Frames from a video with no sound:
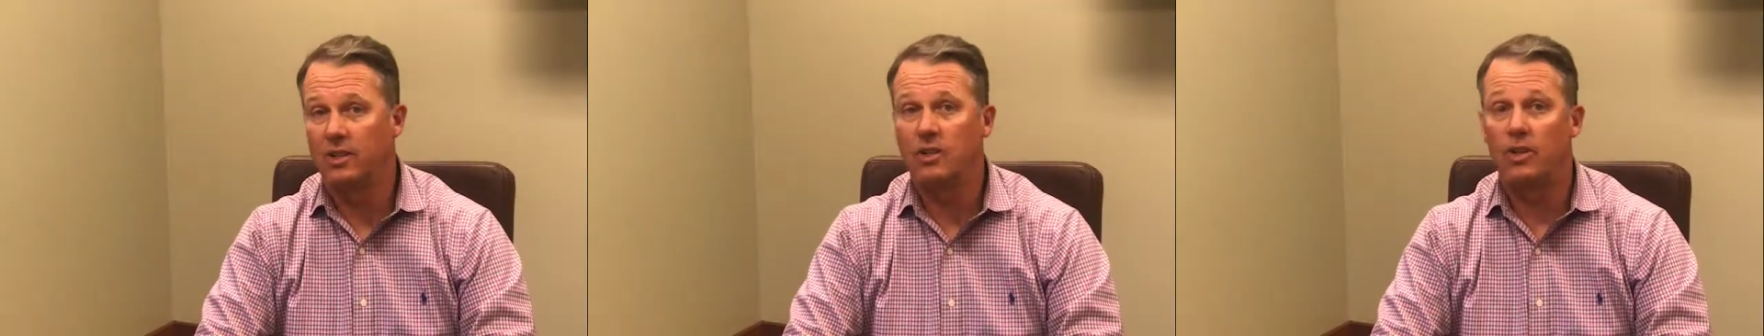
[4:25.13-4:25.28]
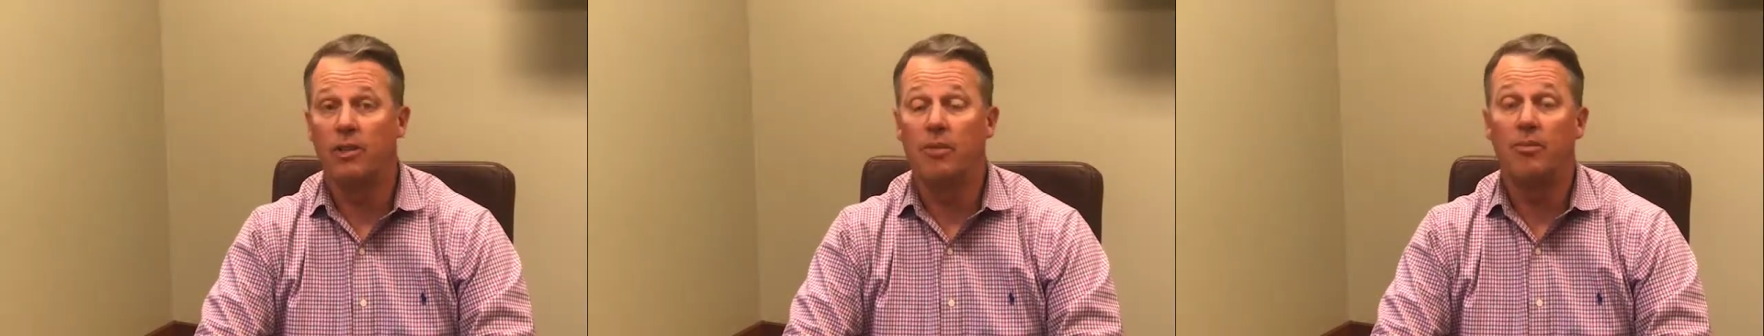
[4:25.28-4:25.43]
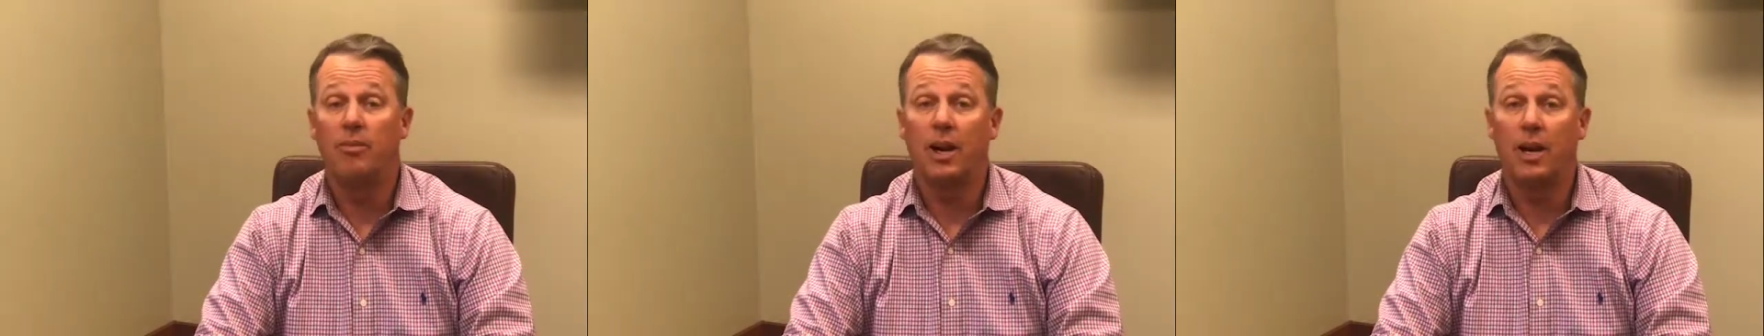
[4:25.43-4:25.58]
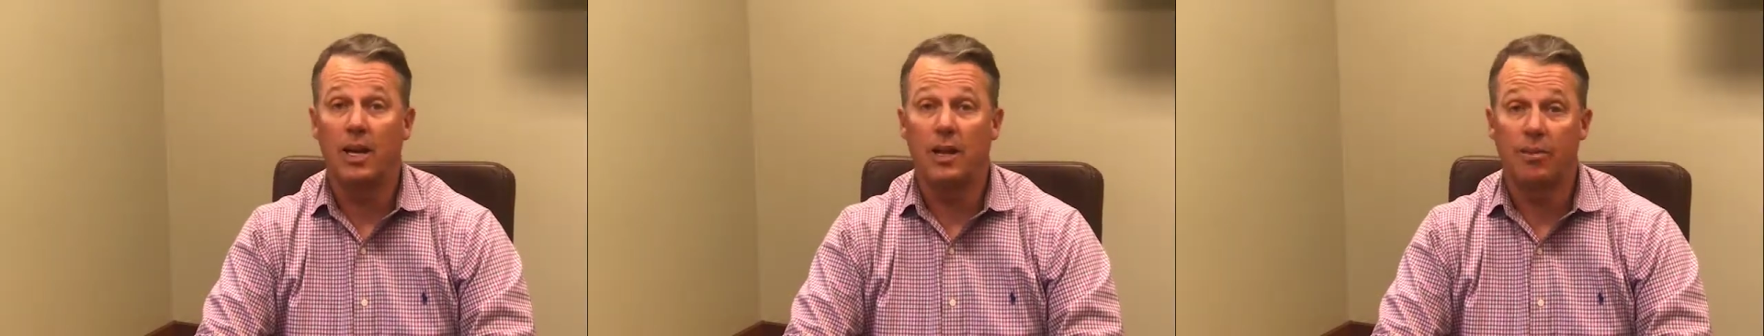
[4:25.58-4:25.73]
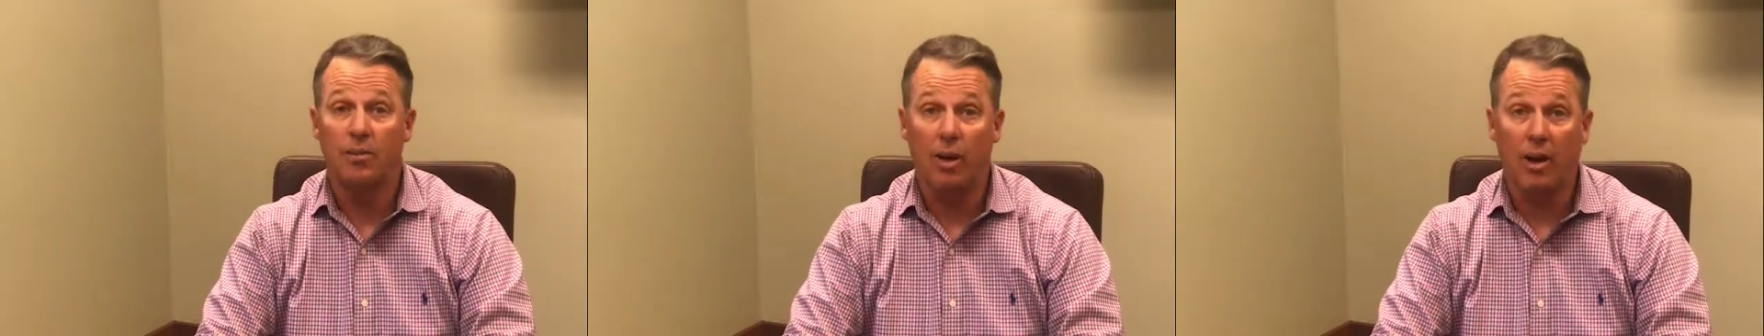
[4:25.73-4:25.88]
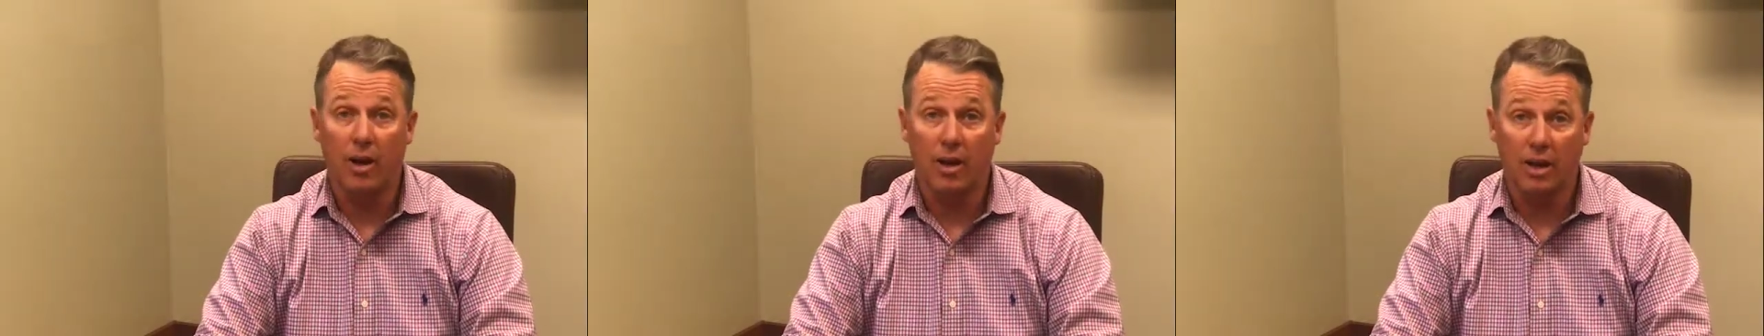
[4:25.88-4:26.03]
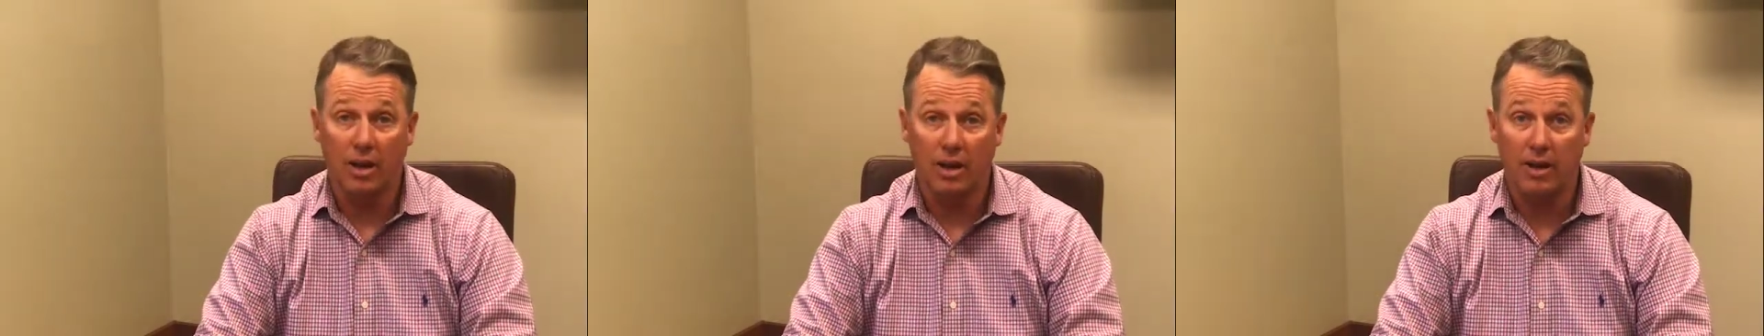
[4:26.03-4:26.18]
to the money
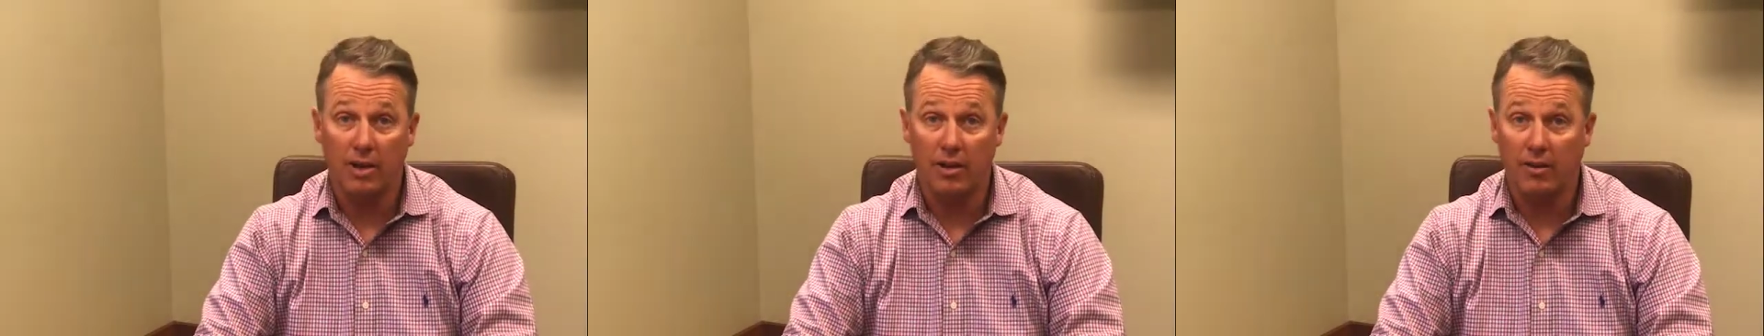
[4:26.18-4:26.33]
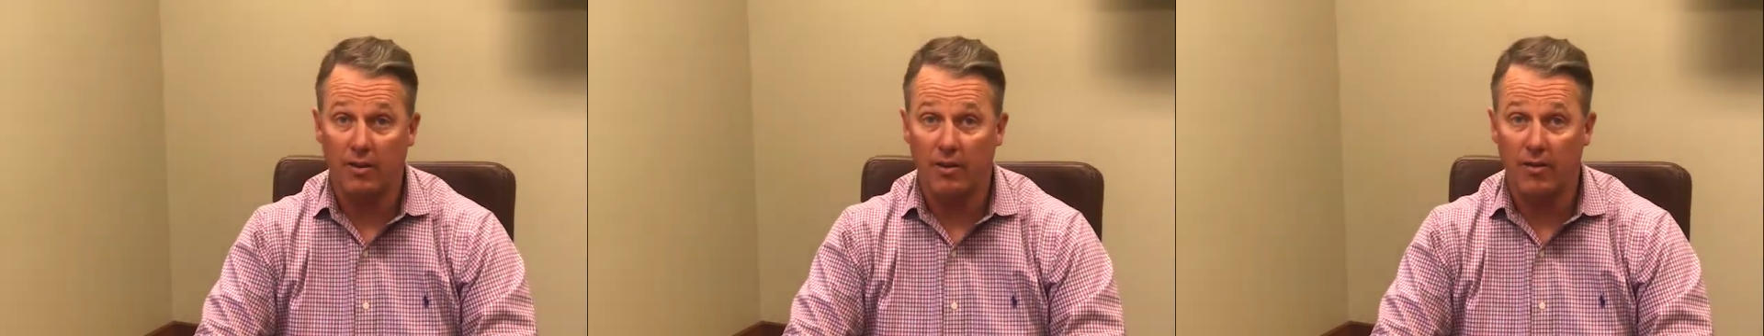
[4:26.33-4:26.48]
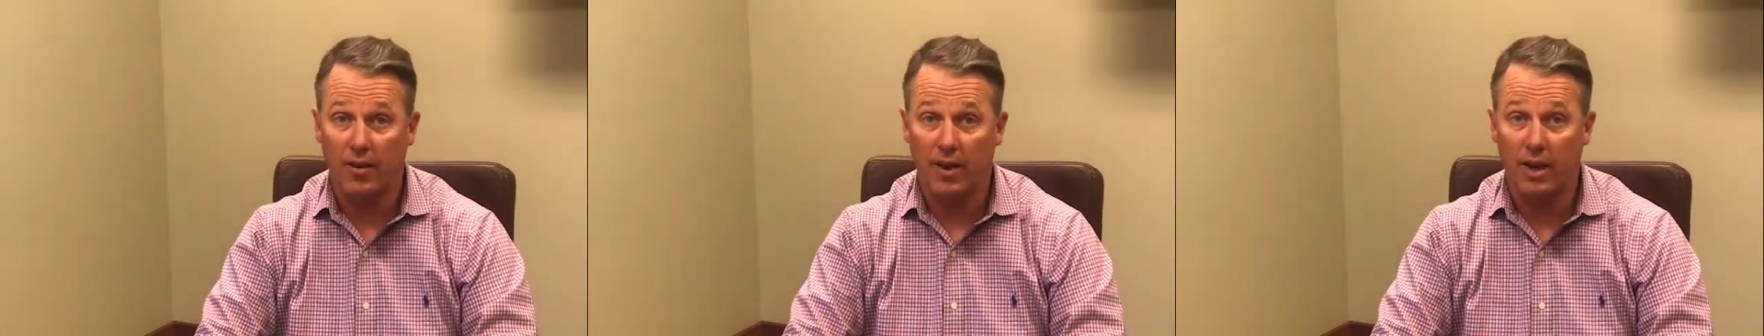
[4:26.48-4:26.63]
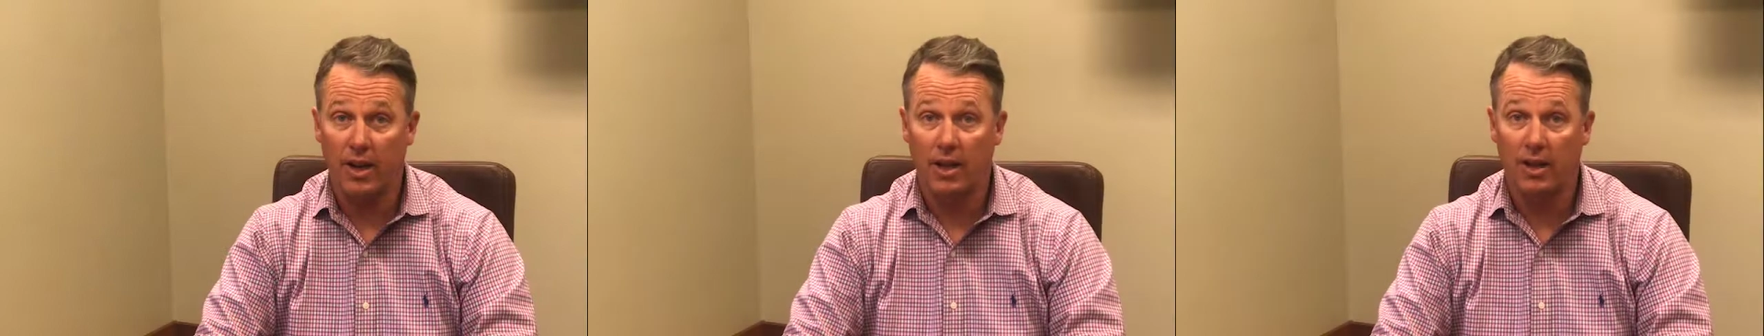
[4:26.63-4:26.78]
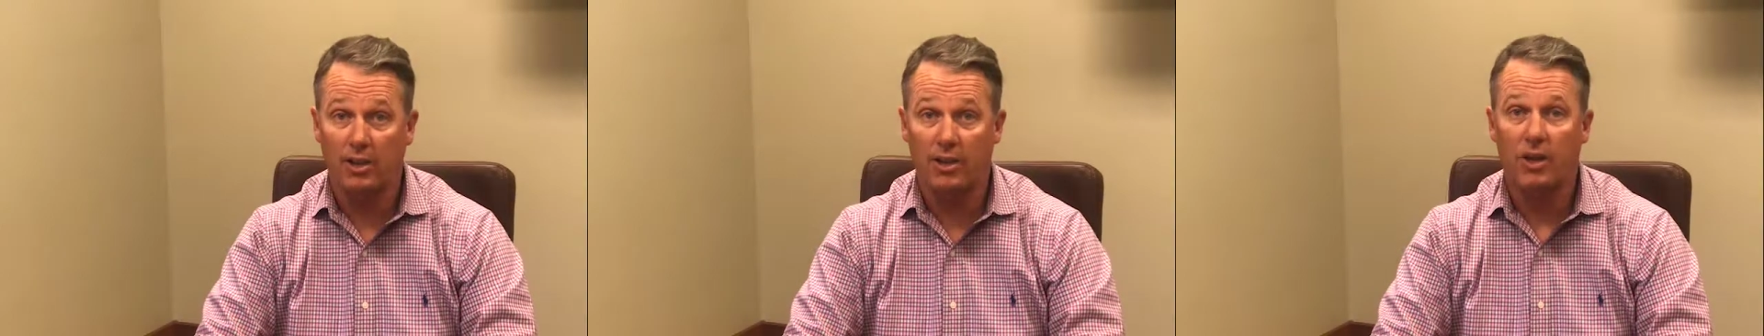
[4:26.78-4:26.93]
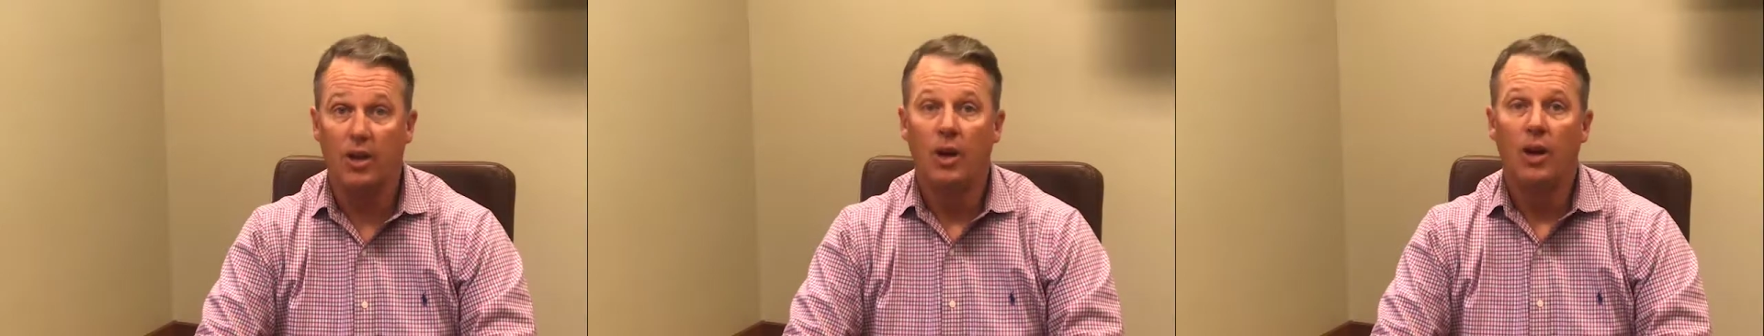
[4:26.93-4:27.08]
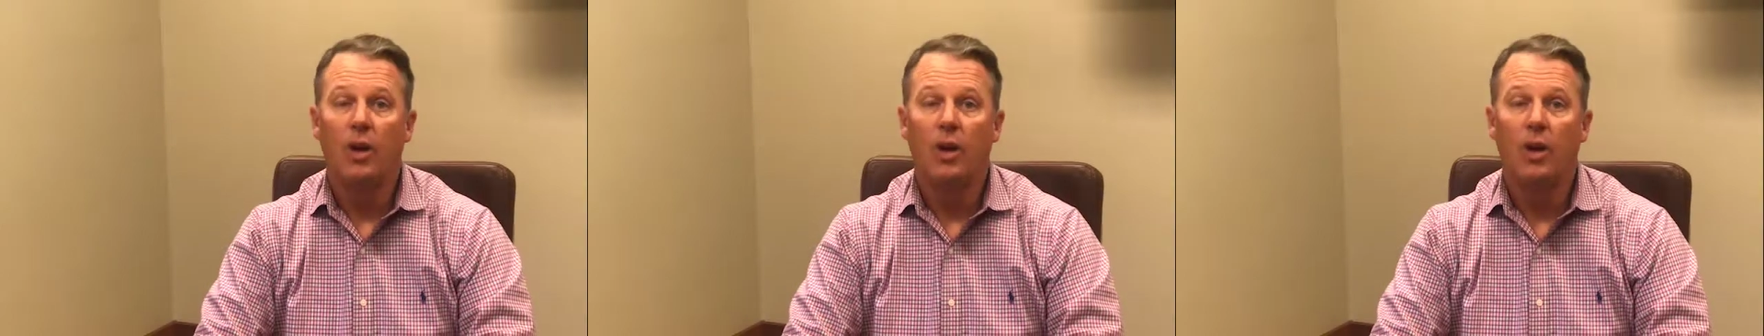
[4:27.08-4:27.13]
market fund